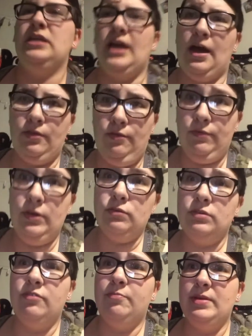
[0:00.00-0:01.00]
how the
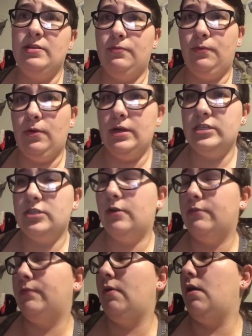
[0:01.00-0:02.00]
views have been for it so
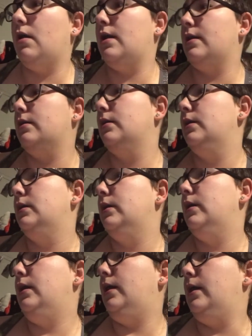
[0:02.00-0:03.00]
far,
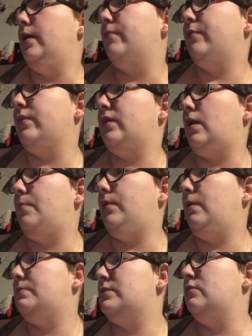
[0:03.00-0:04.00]
for the couple
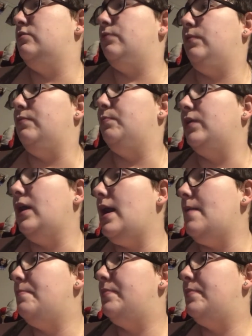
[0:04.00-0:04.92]
episodes that we've put up,